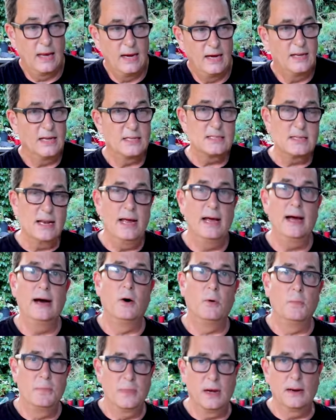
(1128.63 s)
And it doesn't
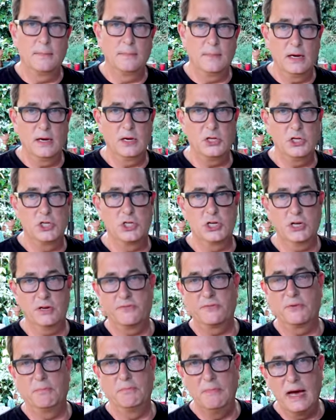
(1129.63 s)
help that I'm getting shit
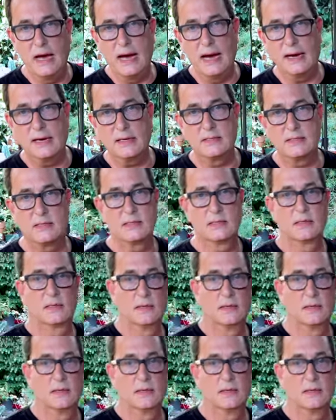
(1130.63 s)
from Max